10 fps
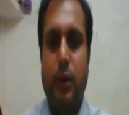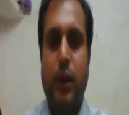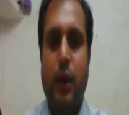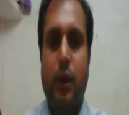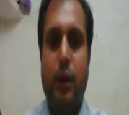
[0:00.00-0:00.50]

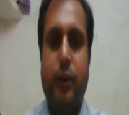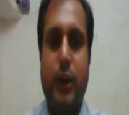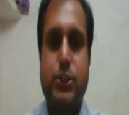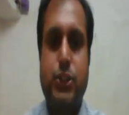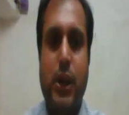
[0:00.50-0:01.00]
the
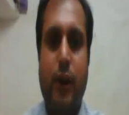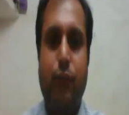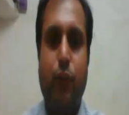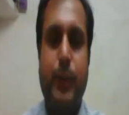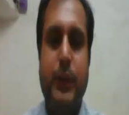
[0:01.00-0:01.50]
Russia
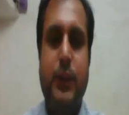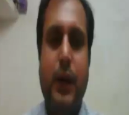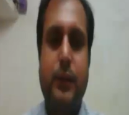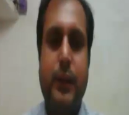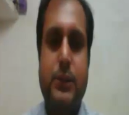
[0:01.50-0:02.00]
would be the
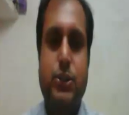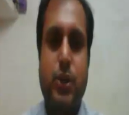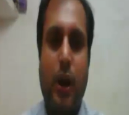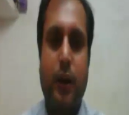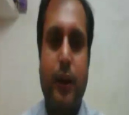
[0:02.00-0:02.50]
next
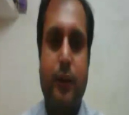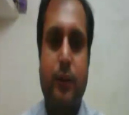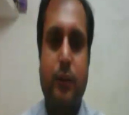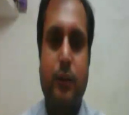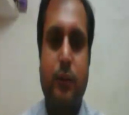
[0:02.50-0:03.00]
target.